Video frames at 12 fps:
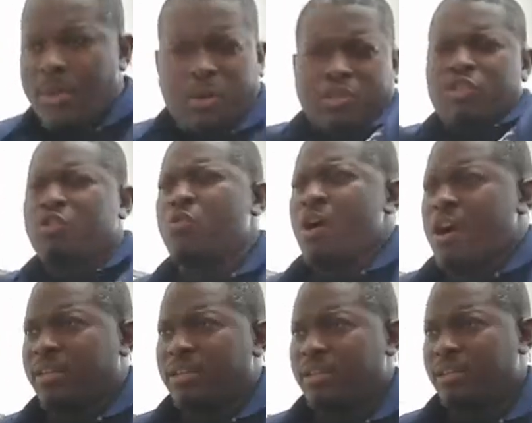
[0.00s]
Pick what you
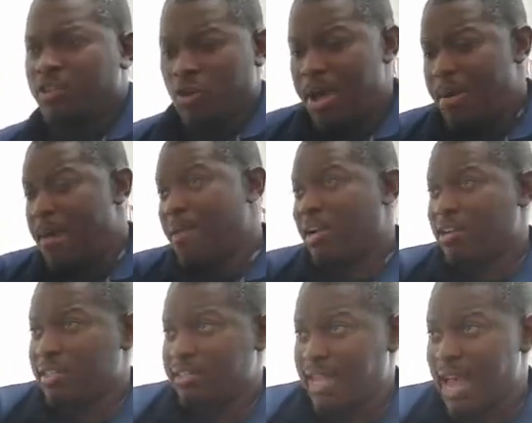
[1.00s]
want. So am I going
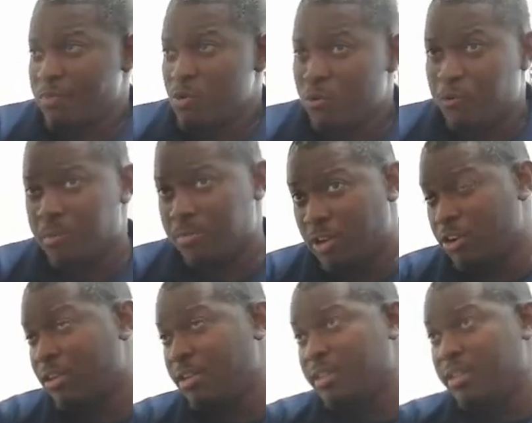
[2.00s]
to stop you from
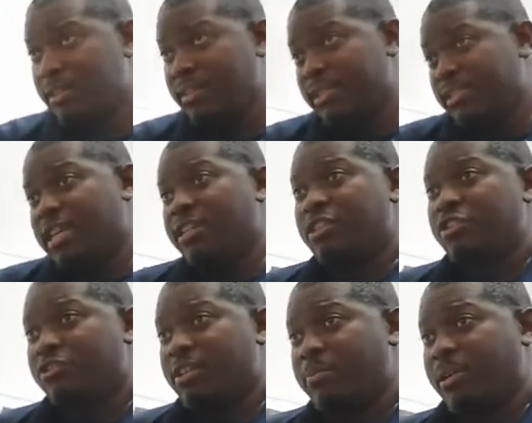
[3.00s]
learning this
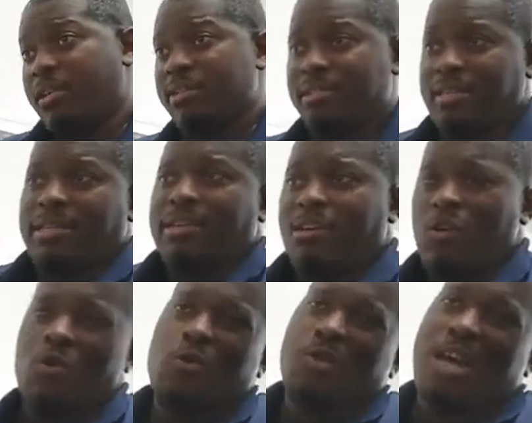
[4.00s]
industry because, we
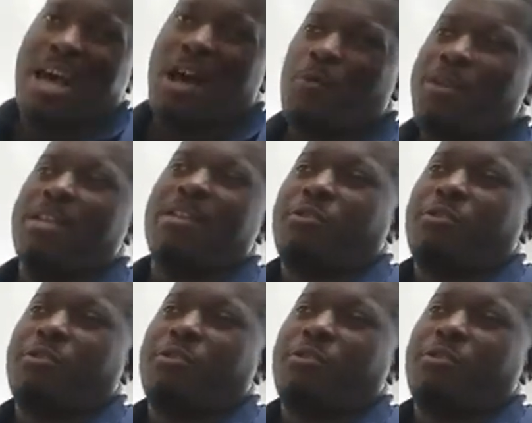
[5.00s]
live